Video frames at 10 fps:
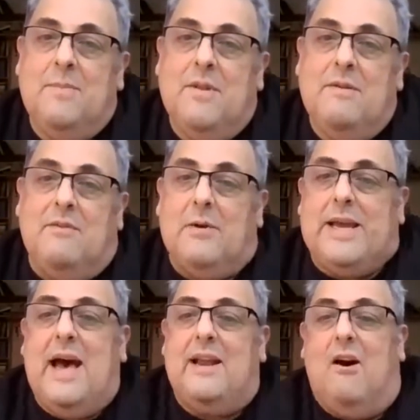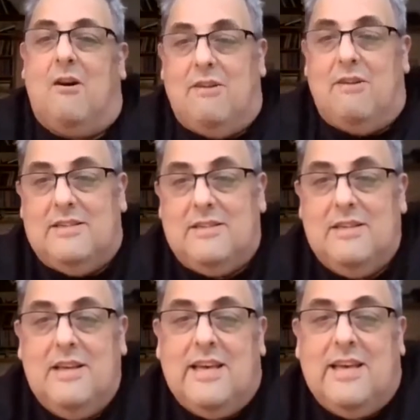Following Hannah Arendt,
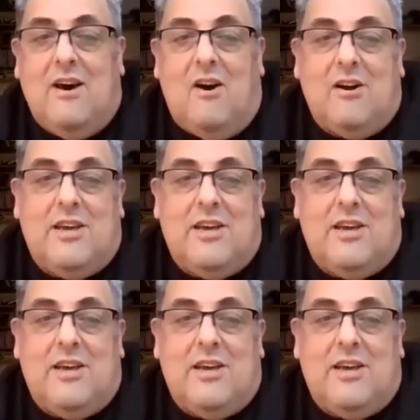he argued